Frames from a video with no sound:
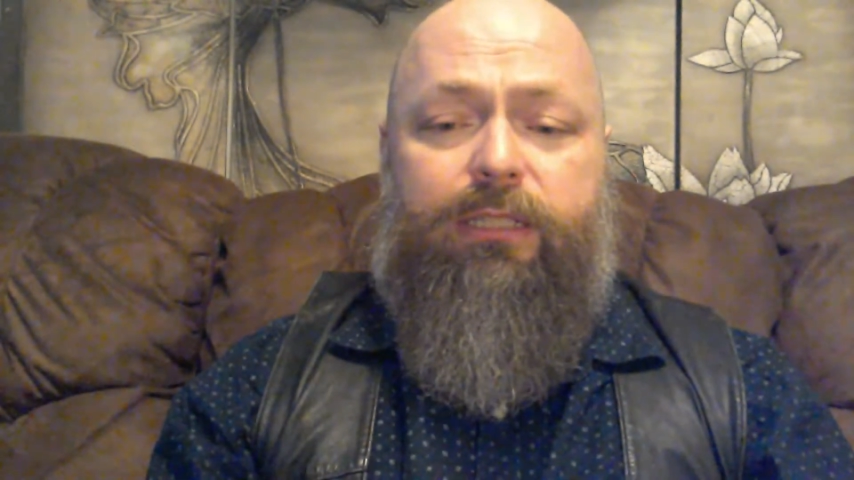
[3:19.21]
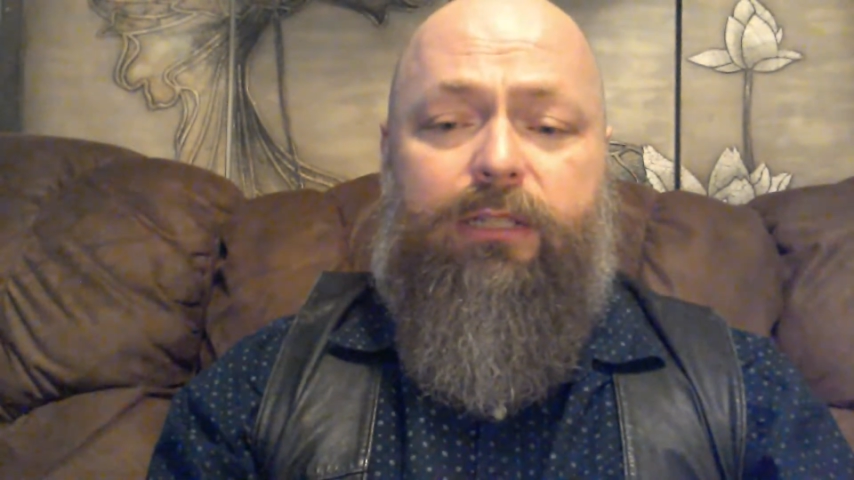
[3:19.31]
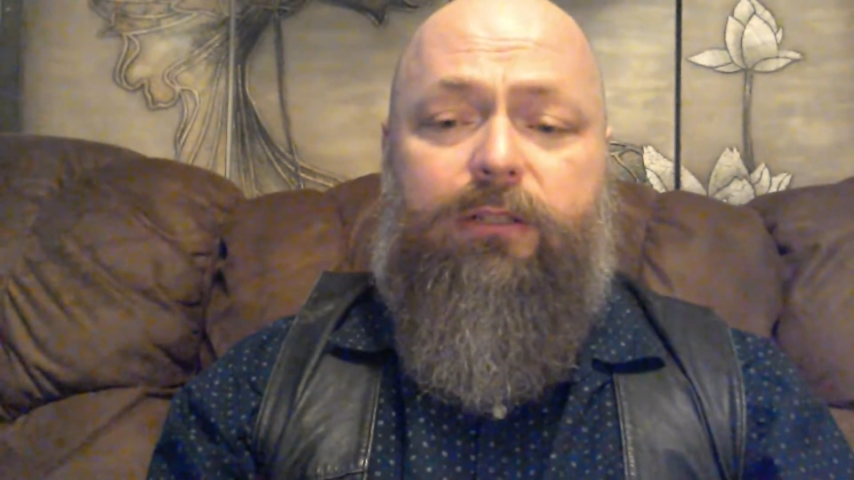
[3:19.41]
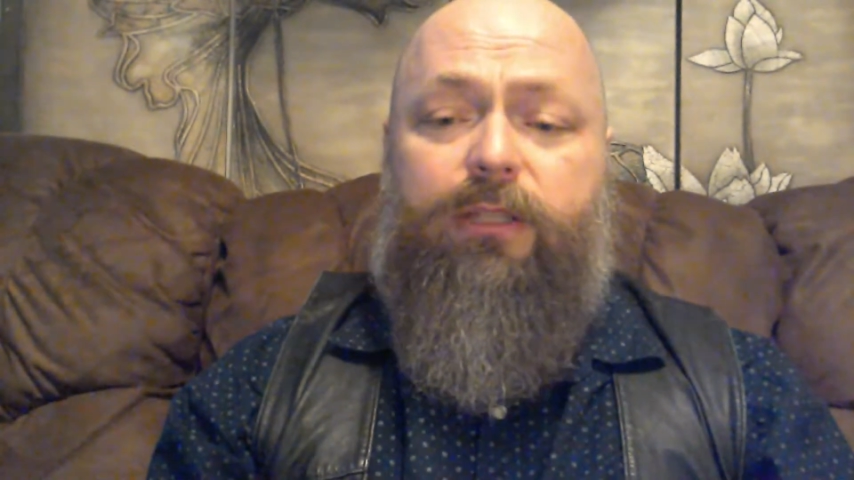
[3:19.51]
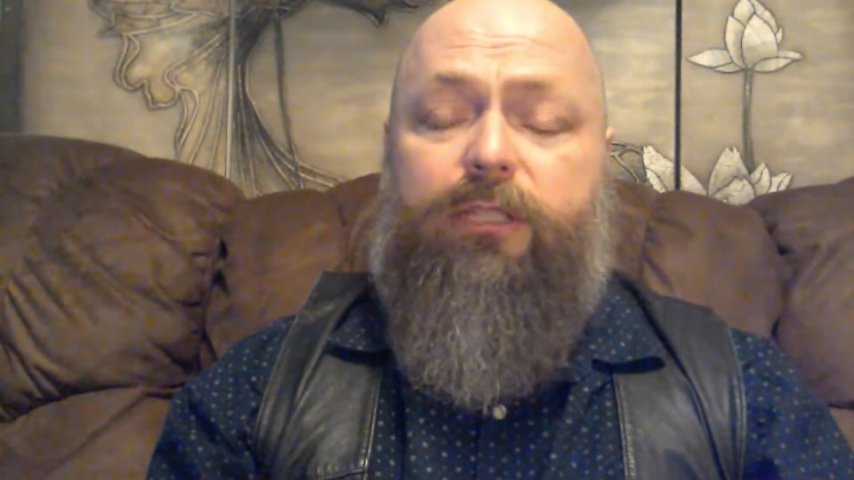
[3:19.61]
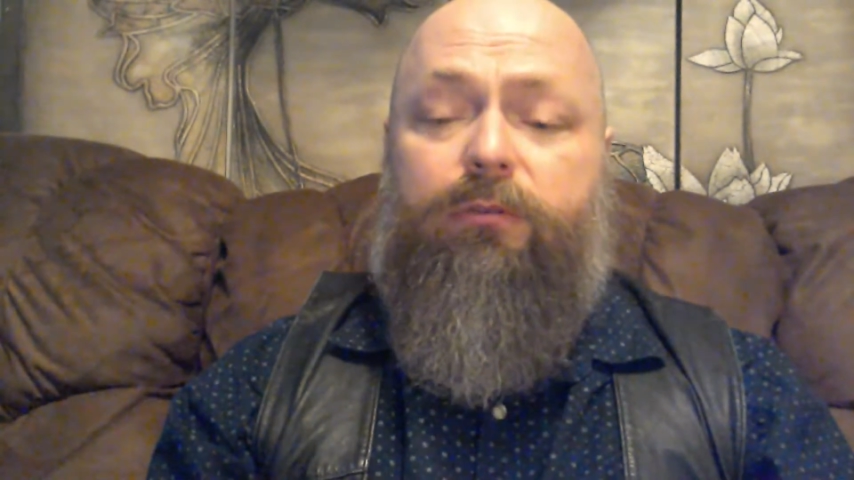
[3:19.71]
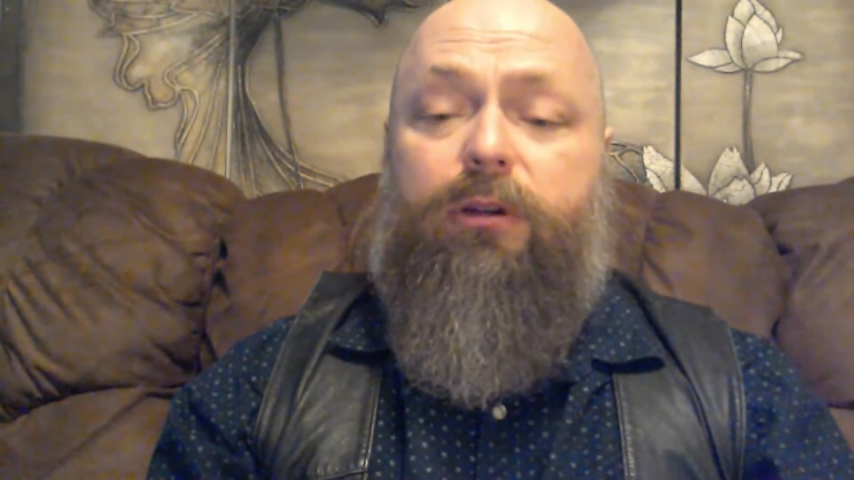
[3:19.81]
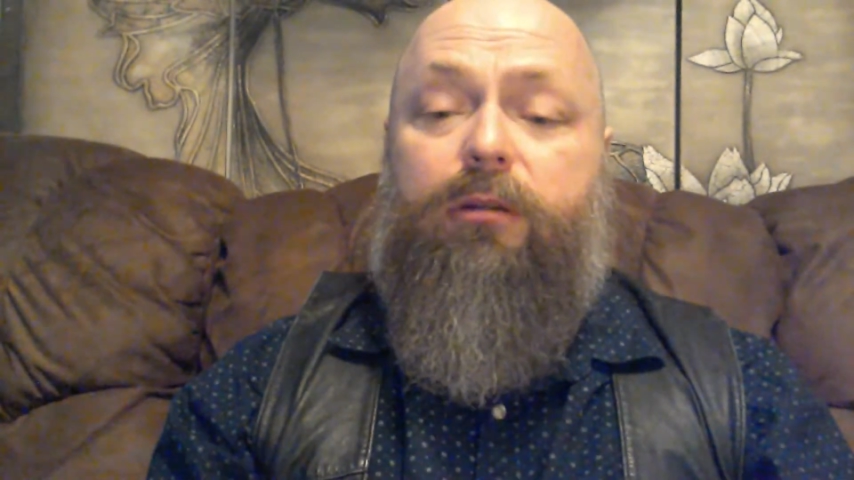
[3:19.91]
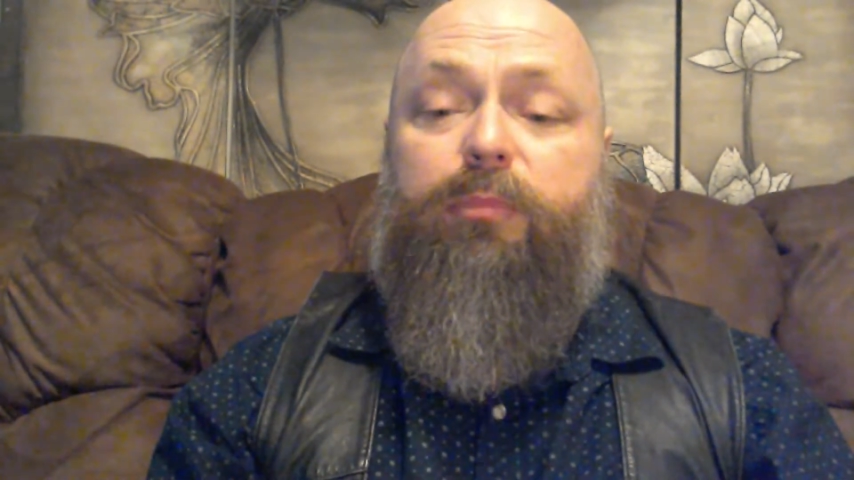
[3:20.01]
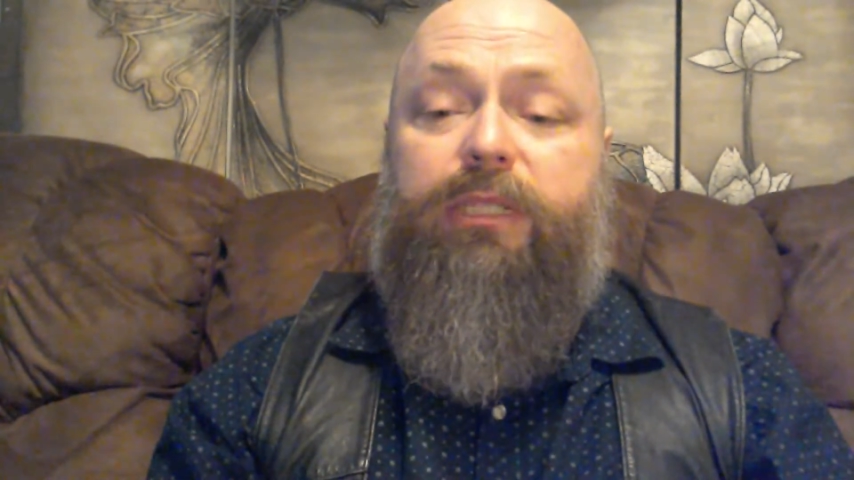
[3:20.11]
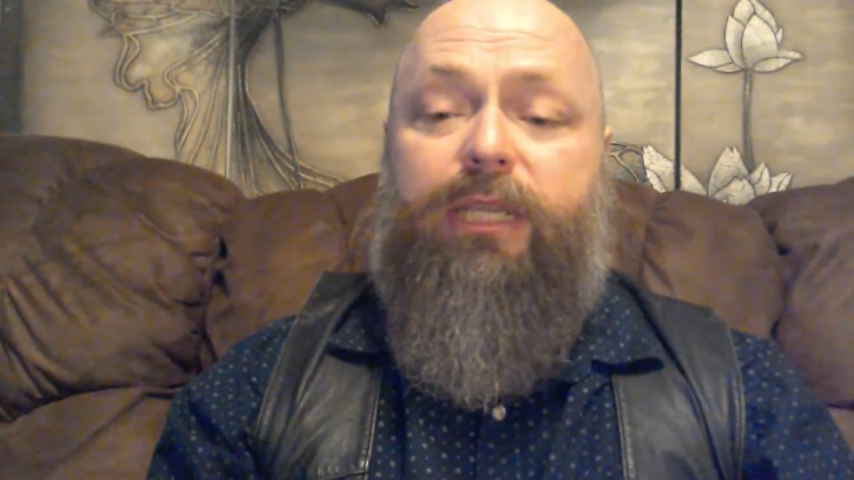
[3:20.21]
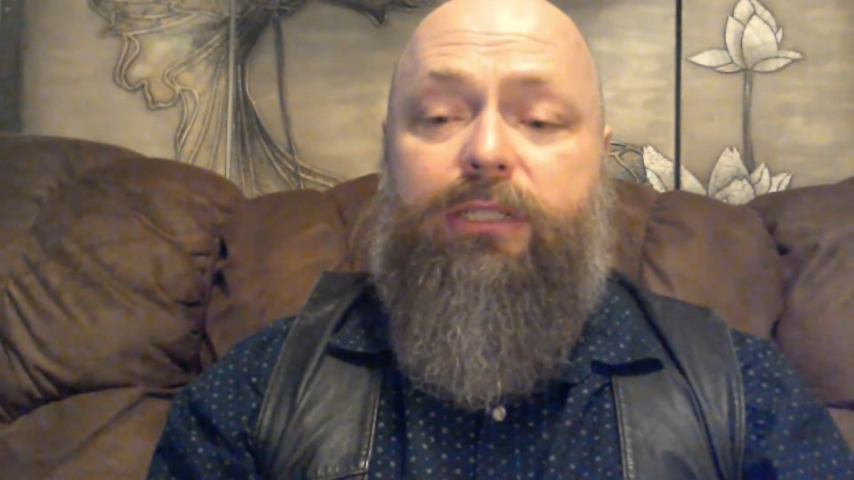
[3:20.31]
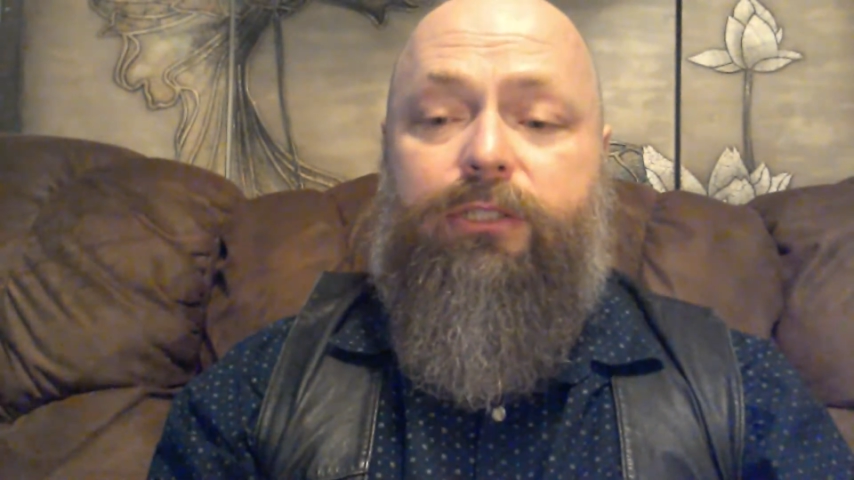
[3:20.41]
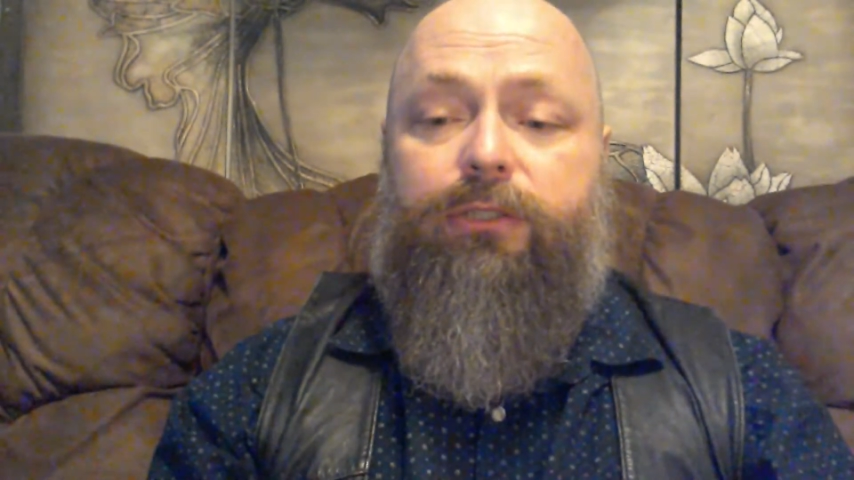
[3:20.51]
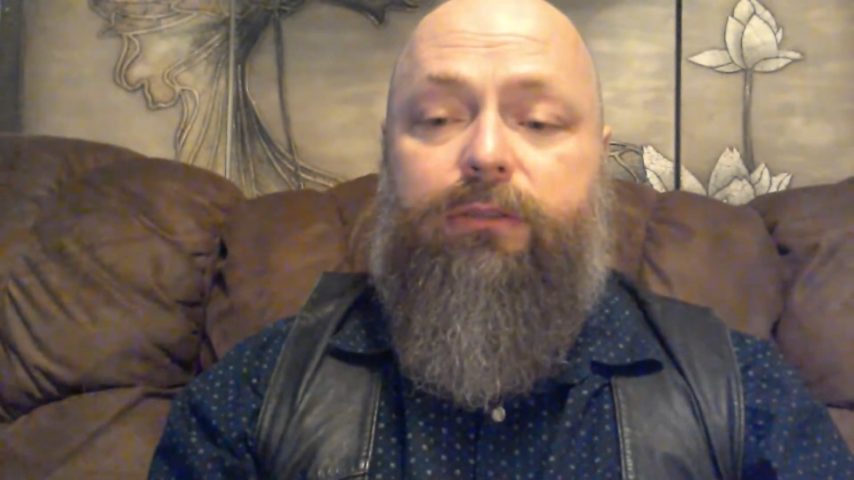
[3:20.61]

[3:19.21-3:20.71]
tell her that you are a potential.